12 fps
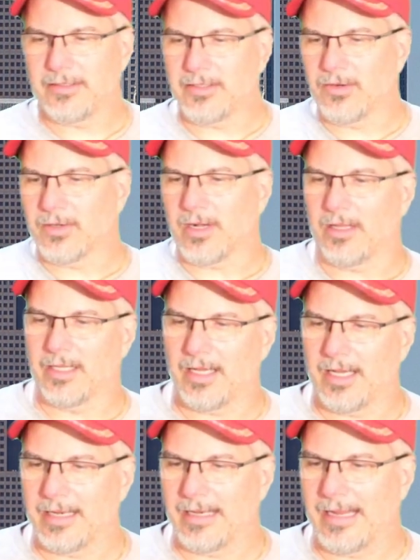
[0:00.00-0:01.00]
Don't call it
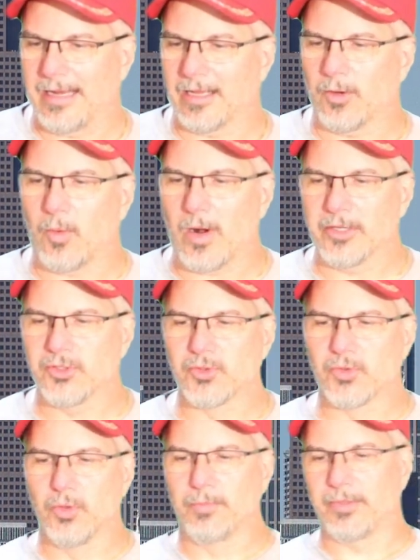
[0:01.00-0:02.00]
Hotlanta.
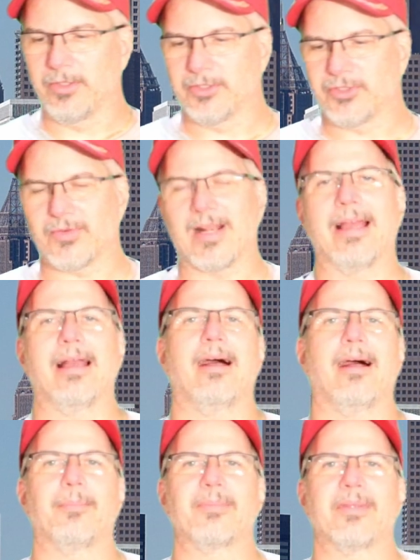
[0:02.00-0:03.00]
Quadruple dry
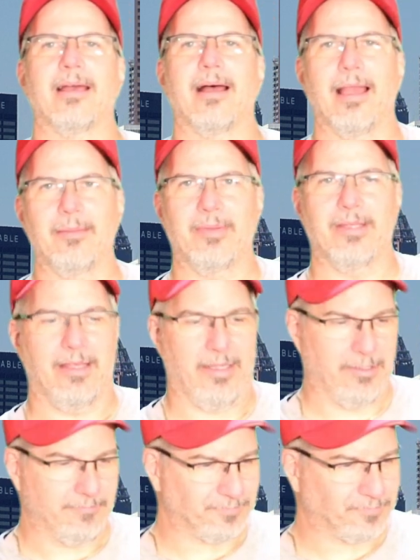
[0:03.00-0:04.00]
hopped
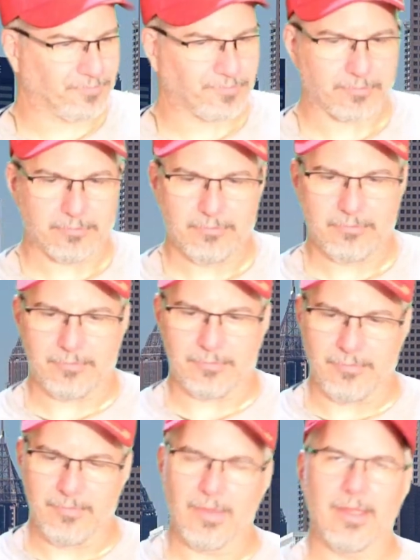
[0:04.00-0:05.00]
IPA.
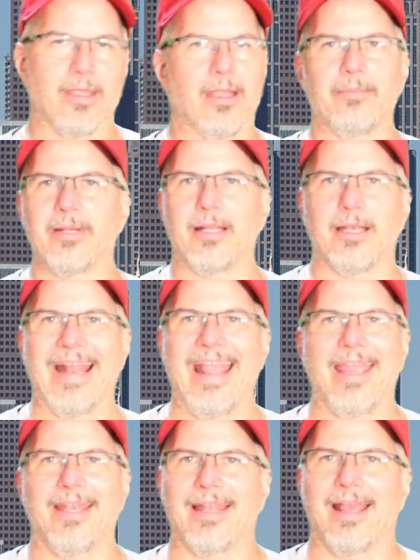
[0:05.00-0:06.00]
Coming in at
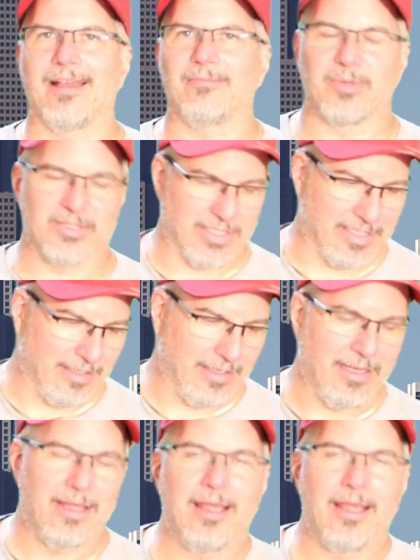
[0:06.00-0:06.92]
8.5%